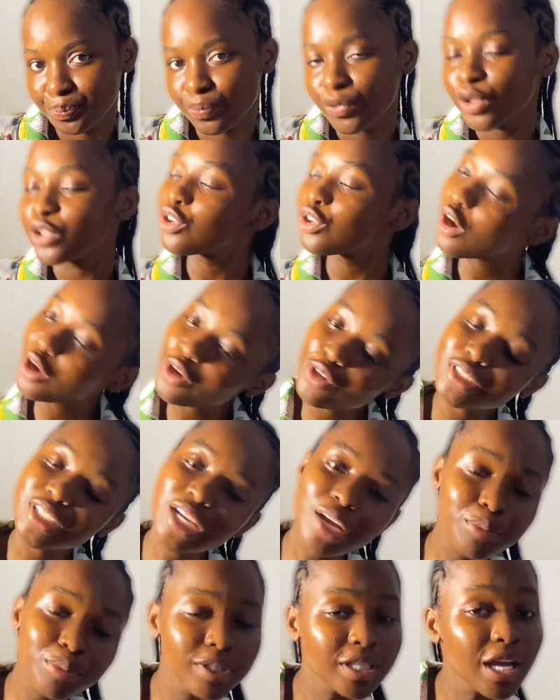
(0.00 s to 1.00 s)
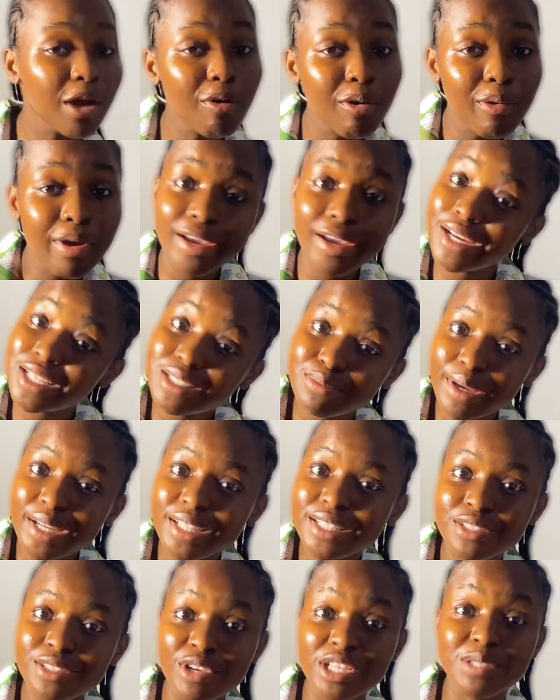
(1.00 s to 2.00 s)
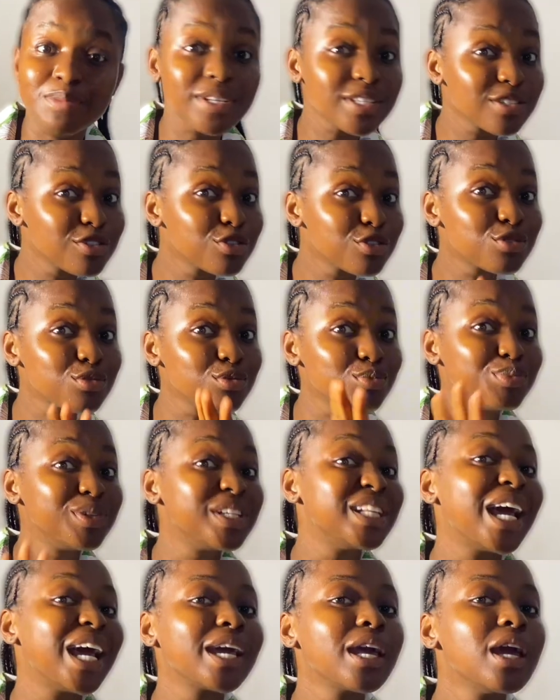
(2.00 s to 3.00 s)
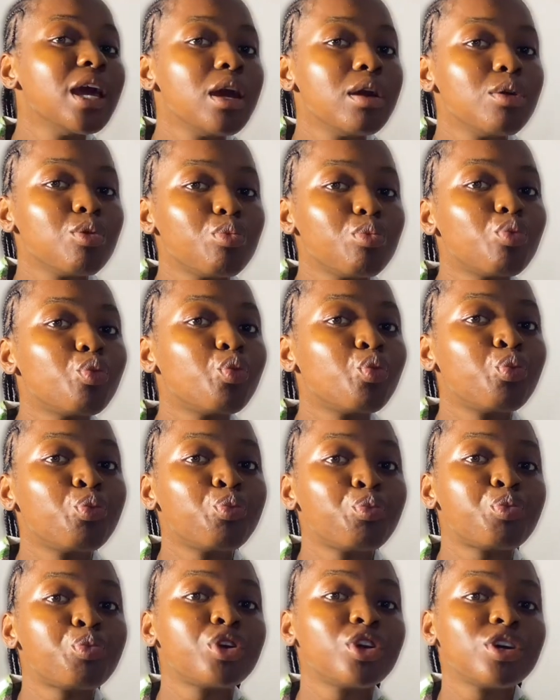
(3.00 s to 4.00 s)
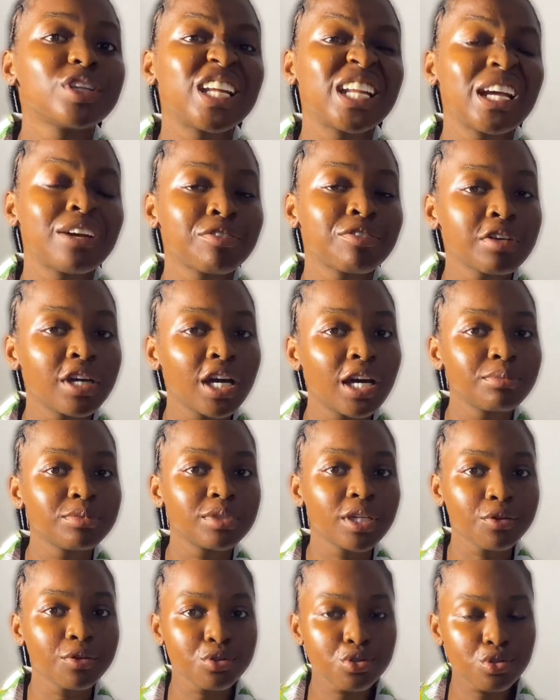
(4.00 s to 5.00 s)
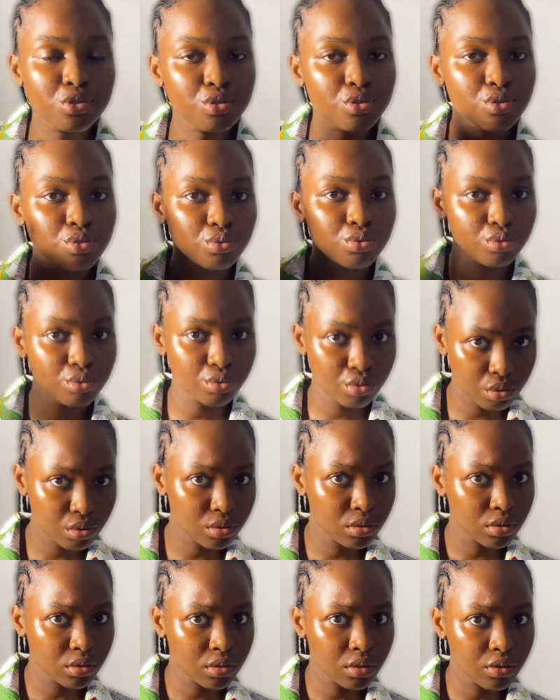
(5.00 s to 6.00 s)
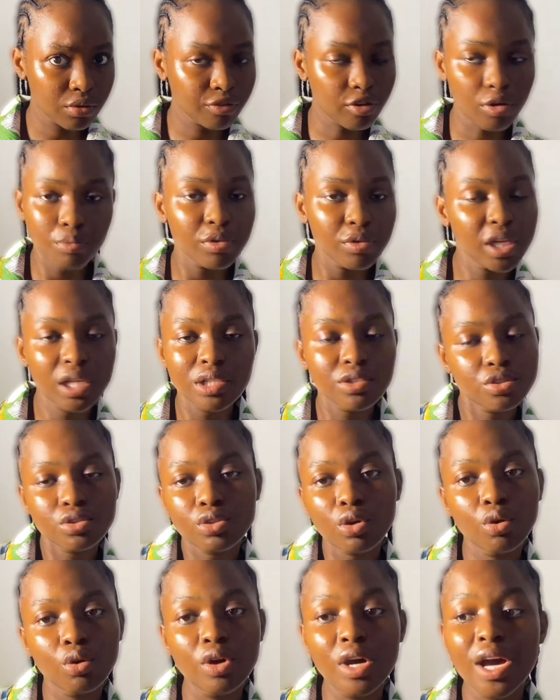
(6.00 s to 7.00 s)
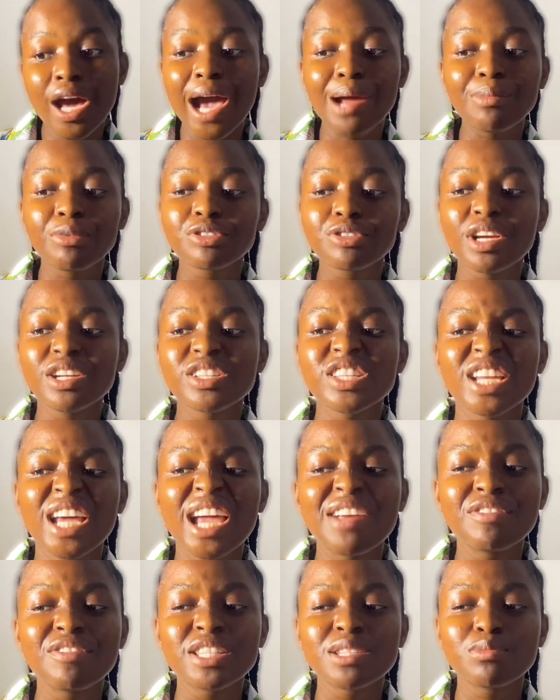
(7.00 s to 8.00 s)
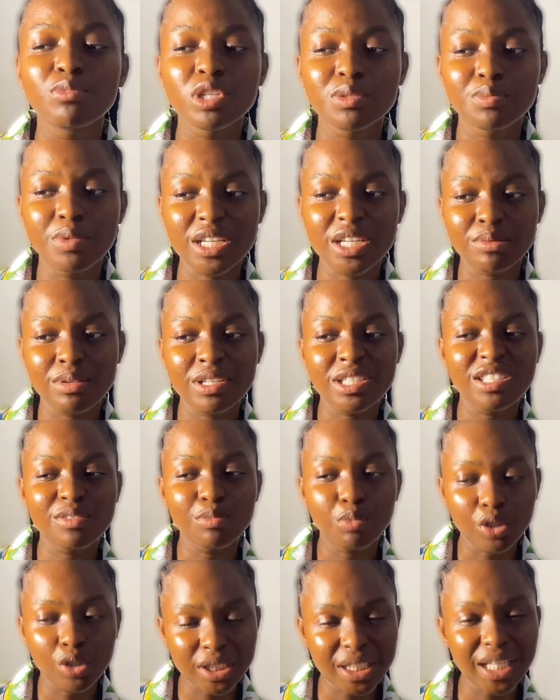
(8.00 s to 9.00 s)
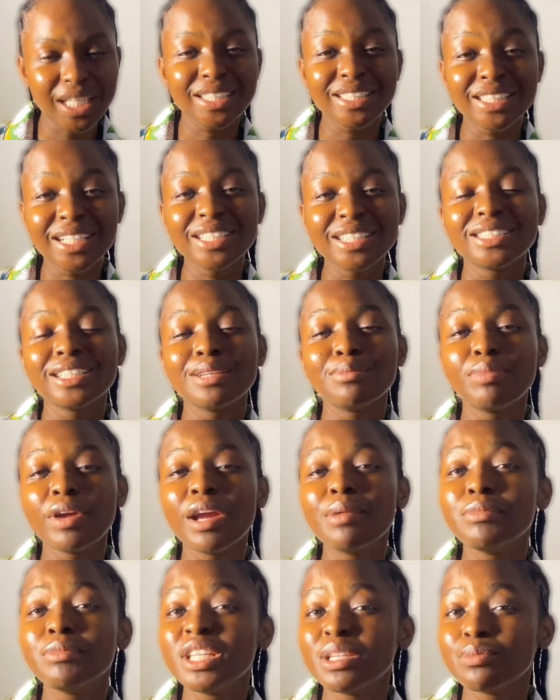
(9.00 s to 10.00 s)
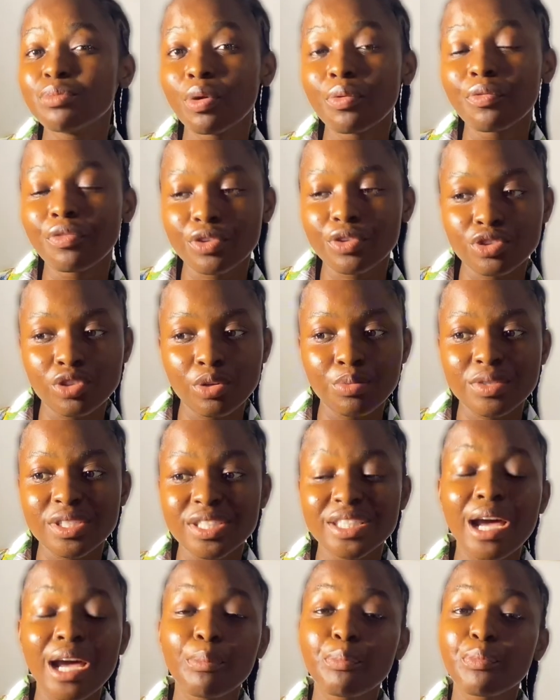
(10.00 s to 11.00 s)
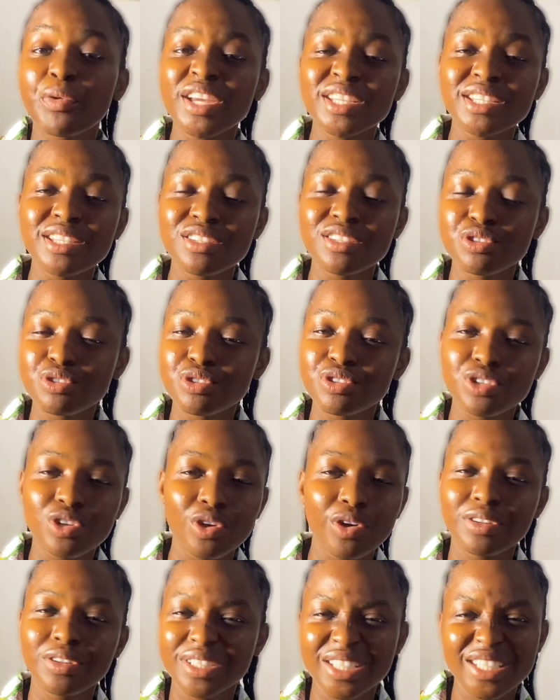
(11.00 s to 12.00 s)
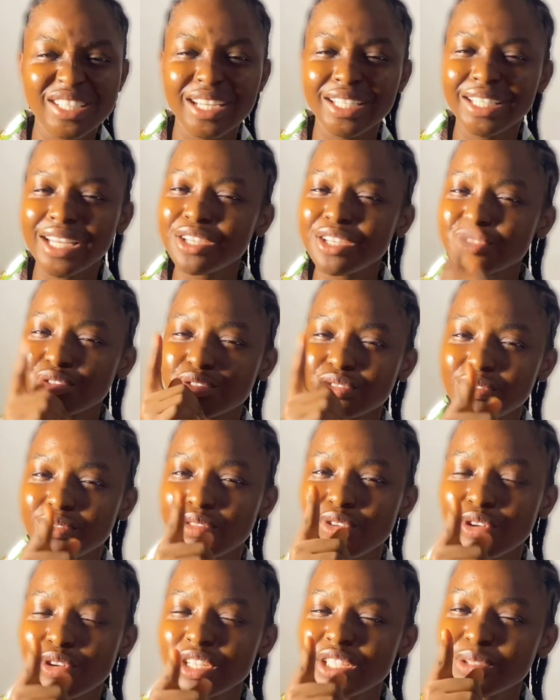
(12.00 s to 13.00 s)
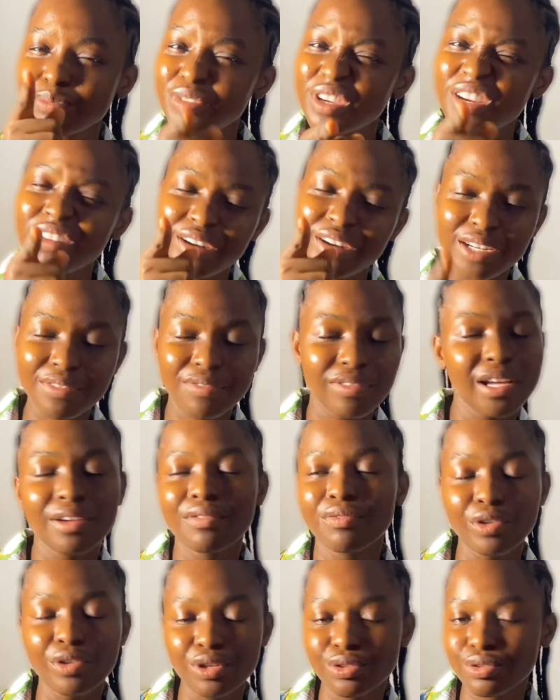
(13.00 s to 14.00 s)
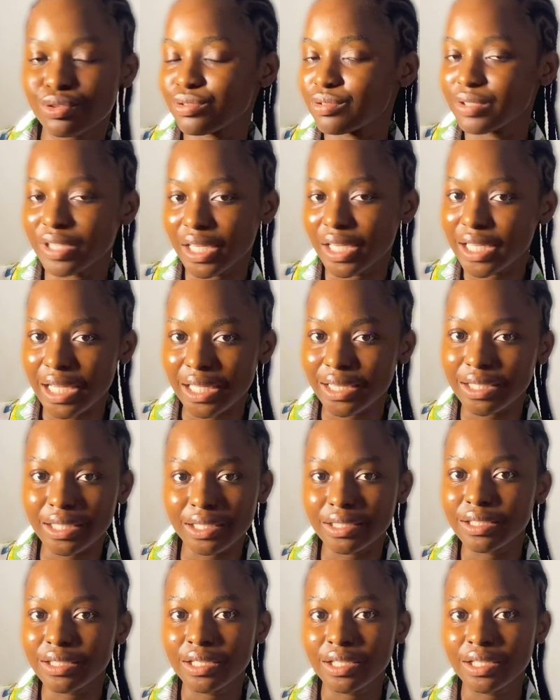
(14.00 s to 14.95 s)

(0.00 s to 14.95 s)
No, tell me now, what were you expecting? You're expecting it to be like product that I've come down to formulate? No, I'm not trying to say that everything must be expensive, but then there is a bare minimum for something. There are prices you should see on things, and that should already be a red flag for you not to get that thing.